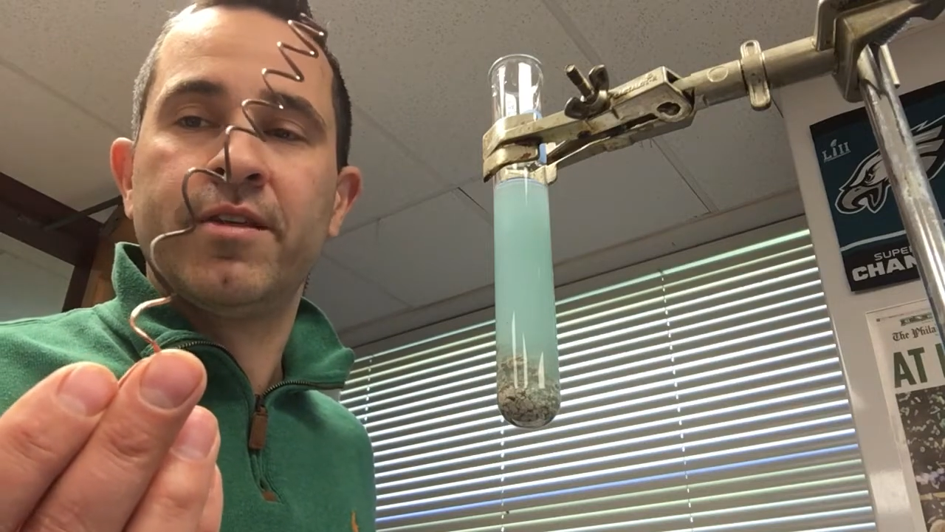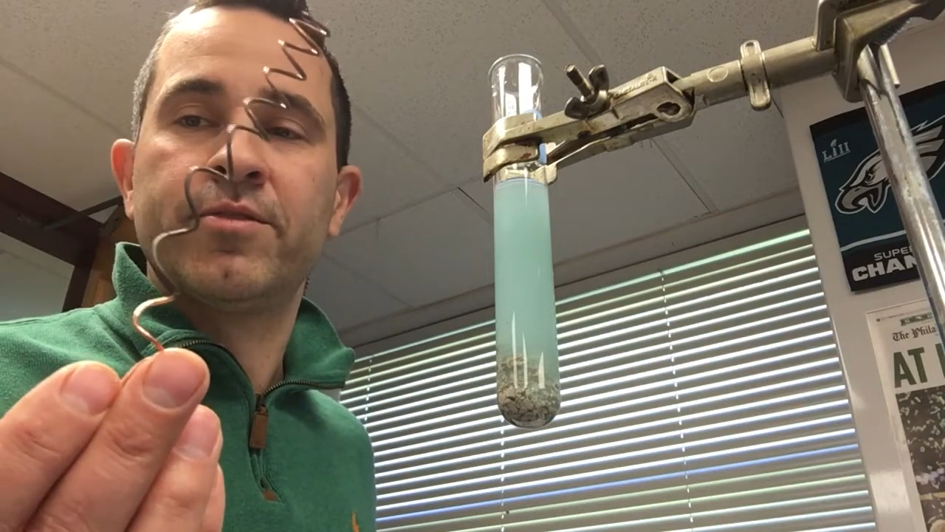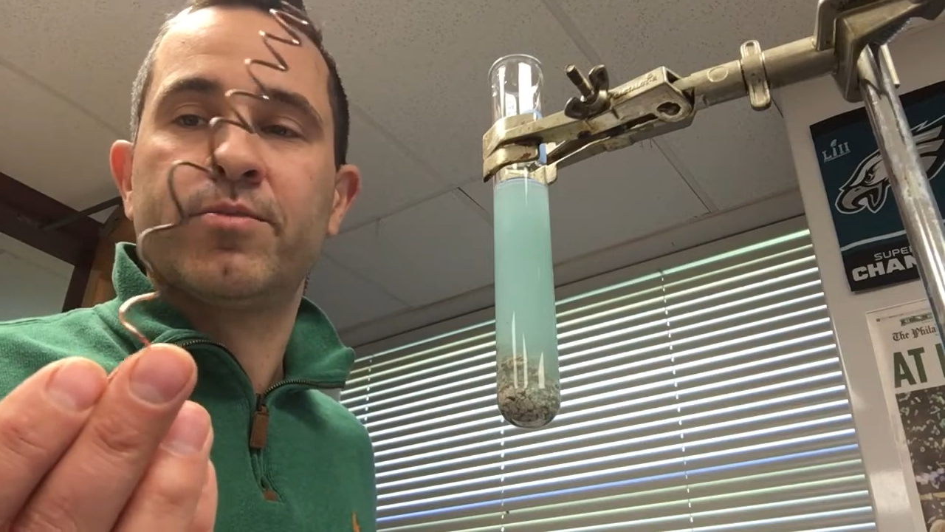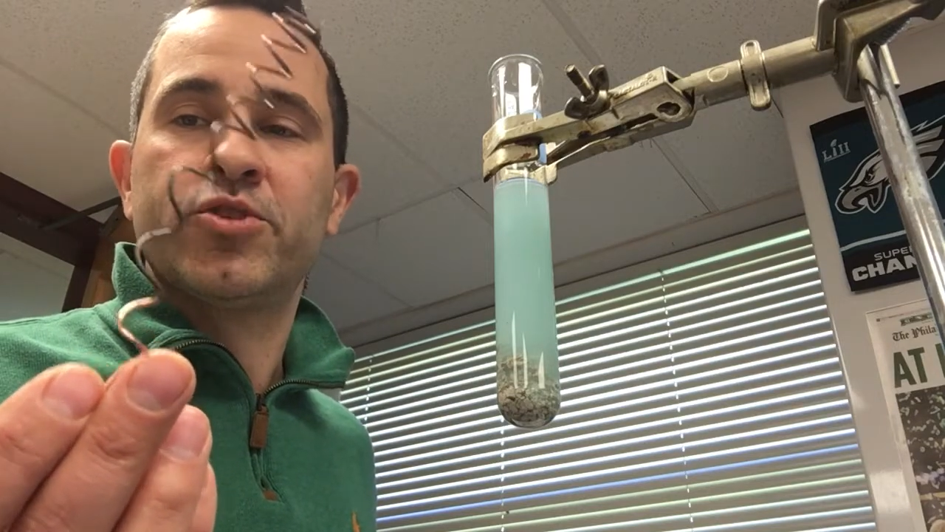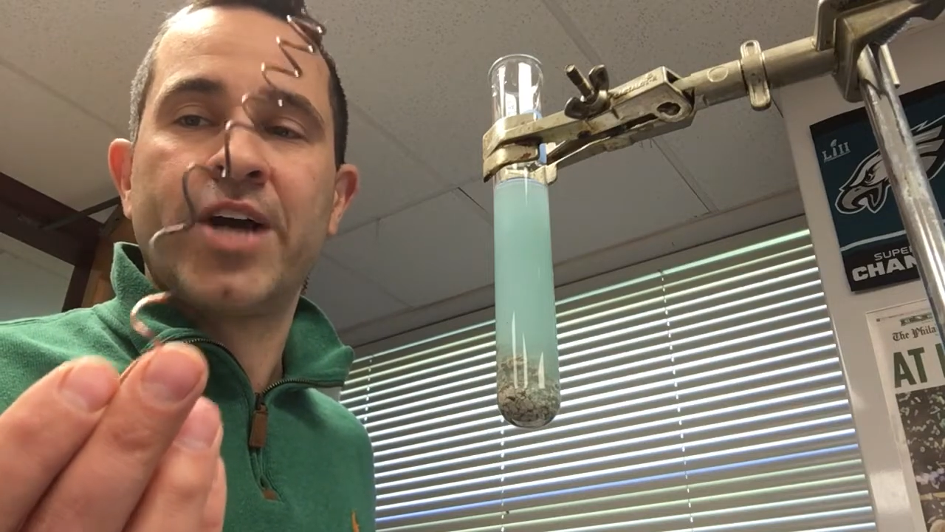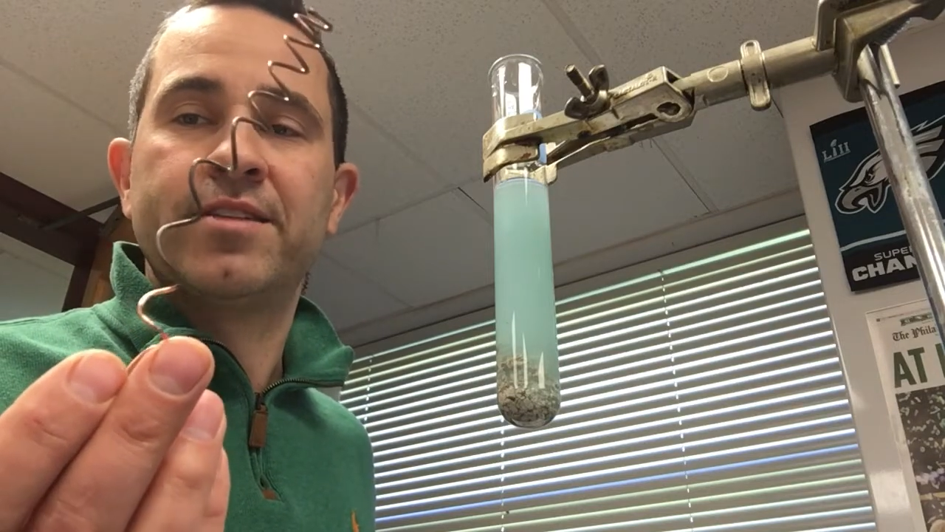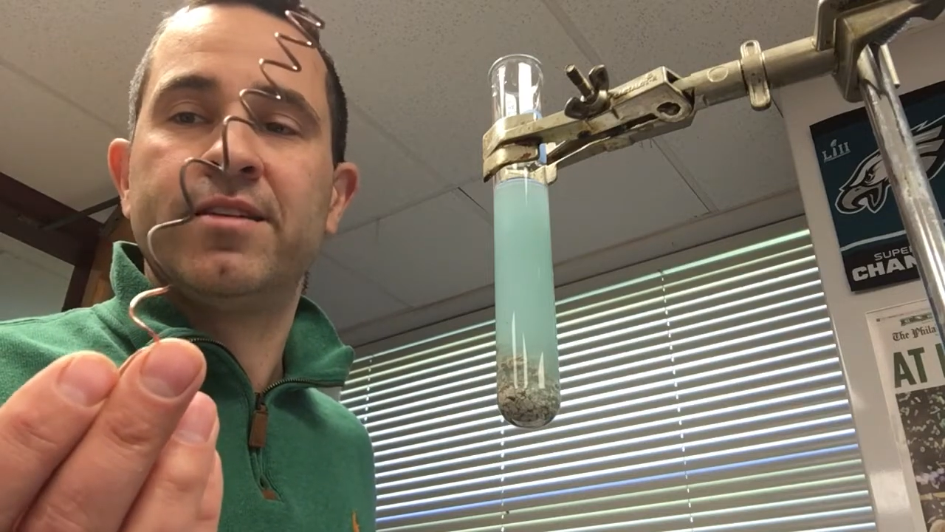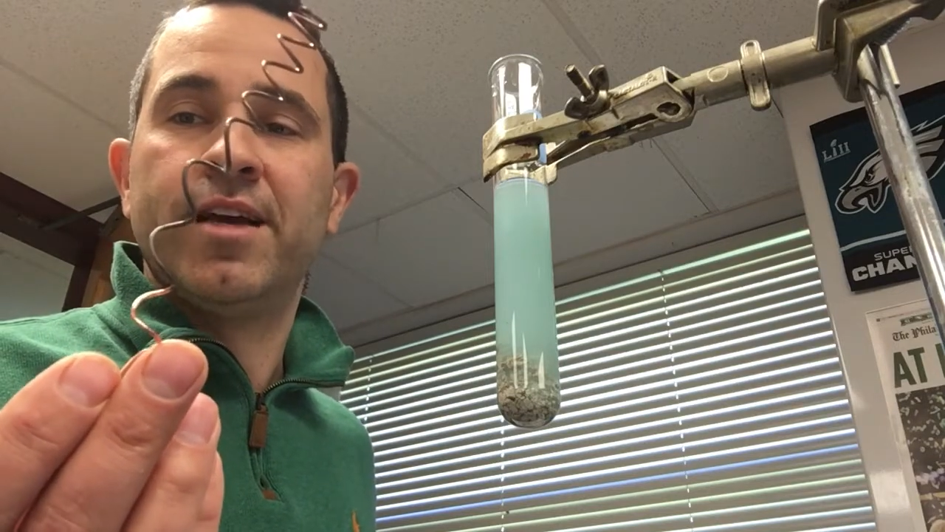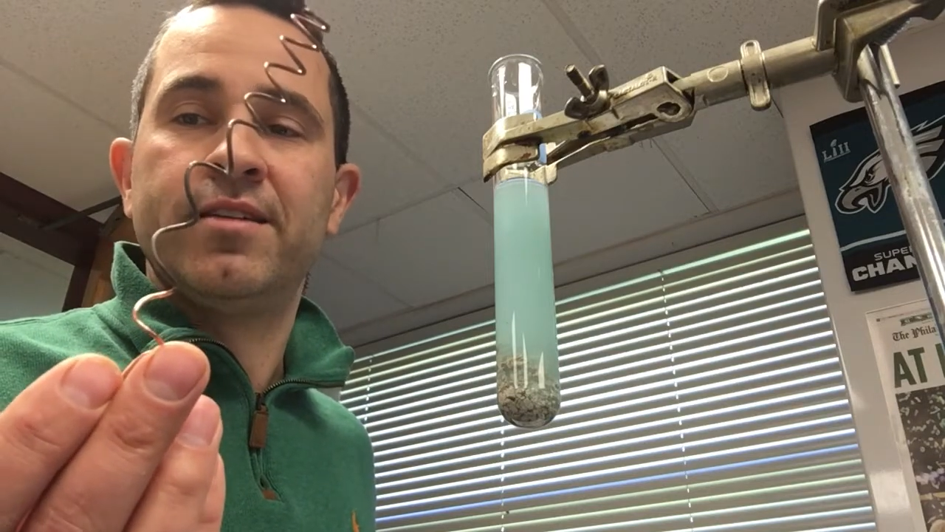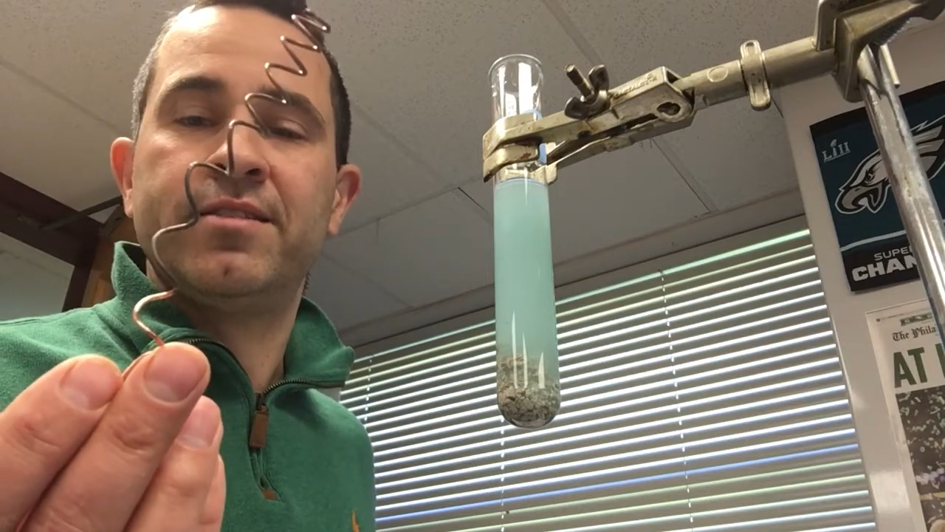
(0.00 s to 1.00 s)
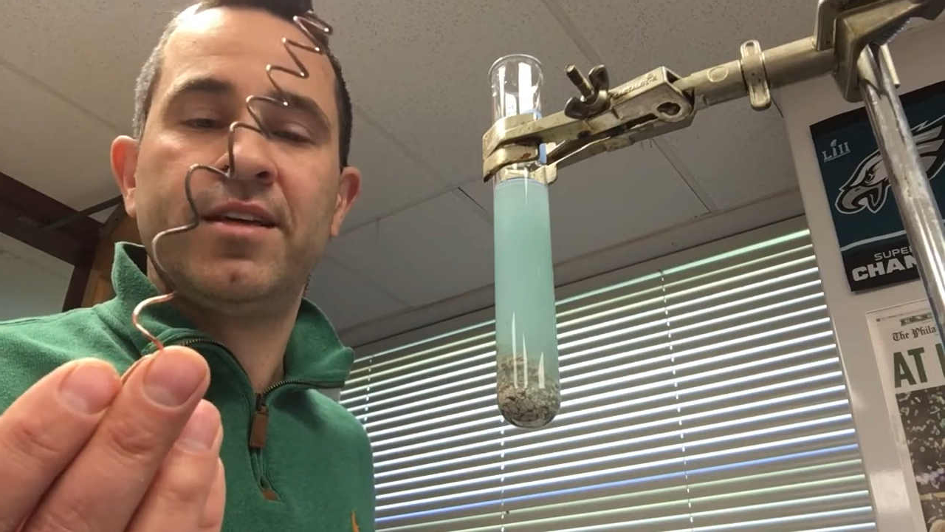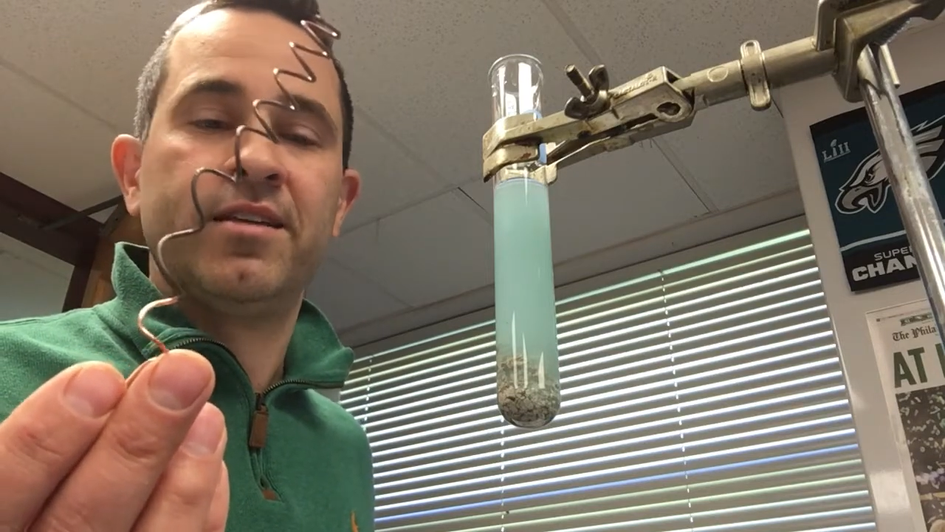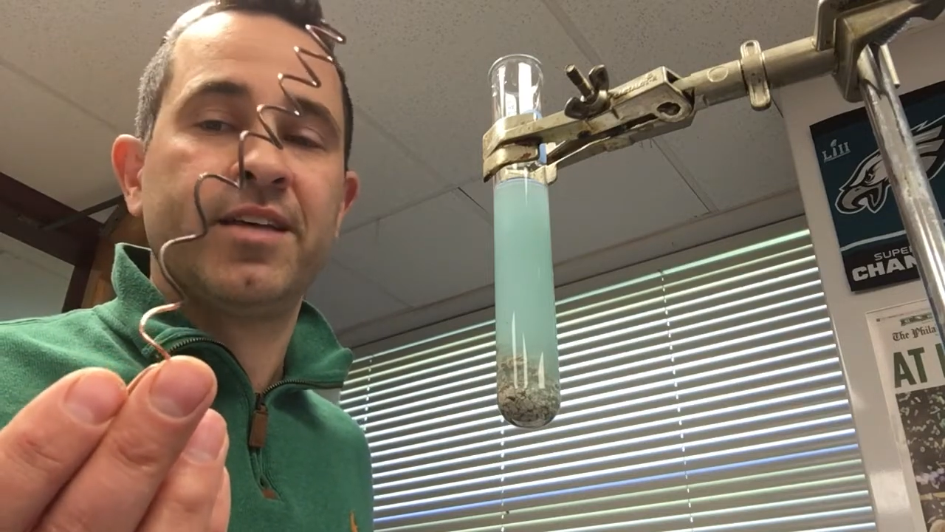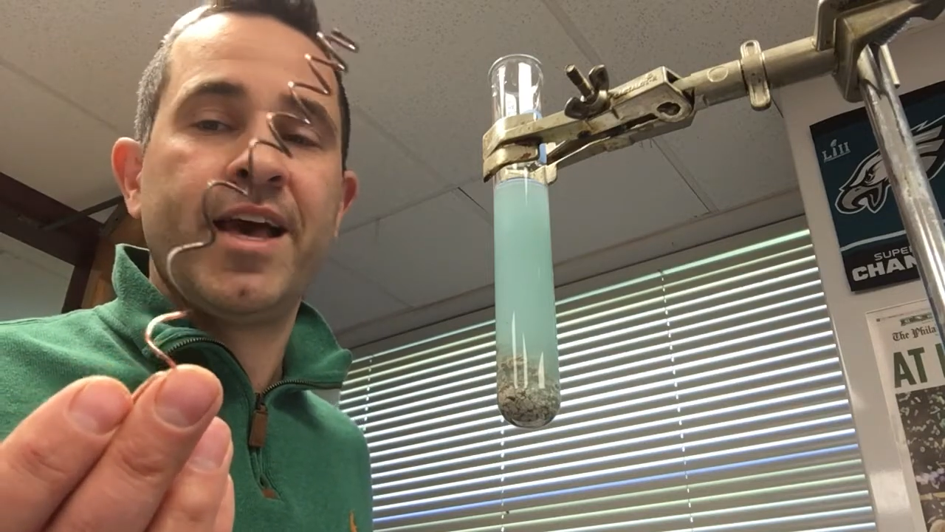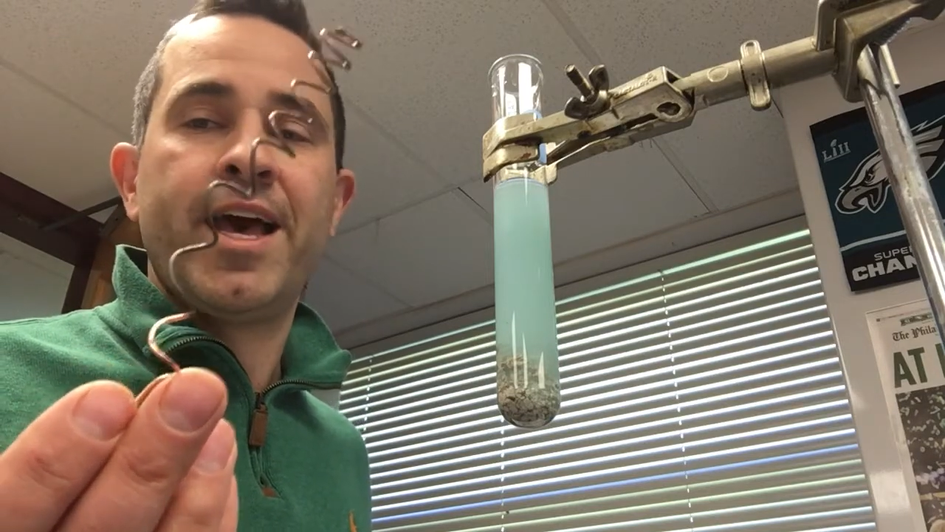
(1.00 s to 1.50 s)
and subtracting 19 and
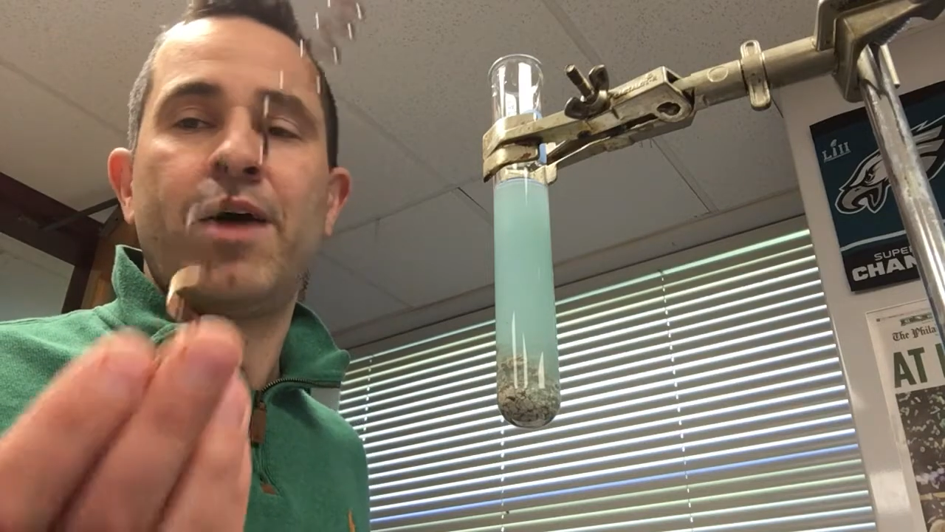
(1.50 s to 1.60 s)
say, hey,